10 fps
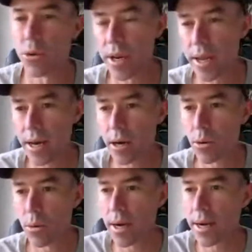
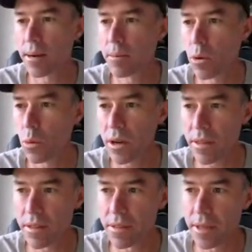Now, one of
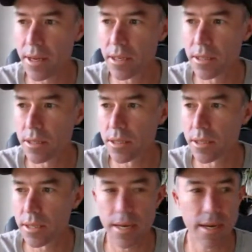the
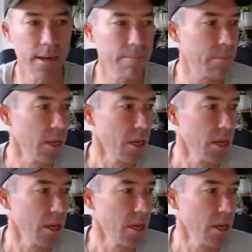things I